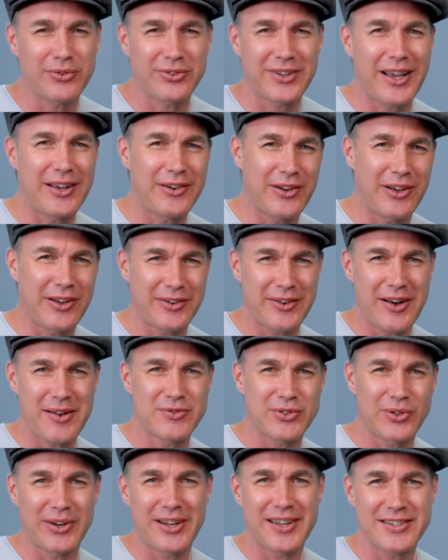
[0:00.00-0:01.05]
Scale
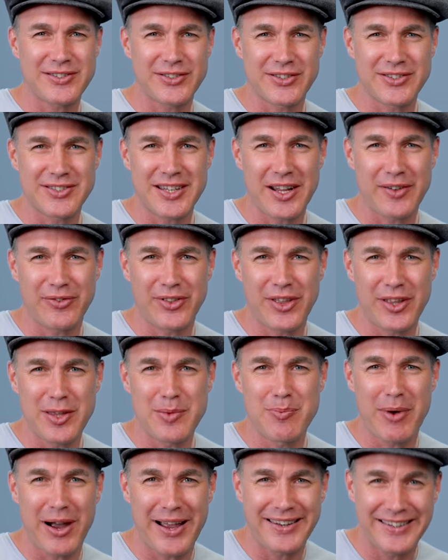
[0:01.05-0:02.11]
diagrams, all that sort of stuff that you
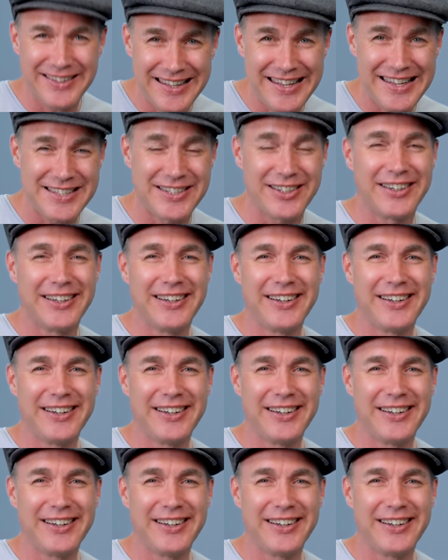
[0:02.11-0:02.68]
might need.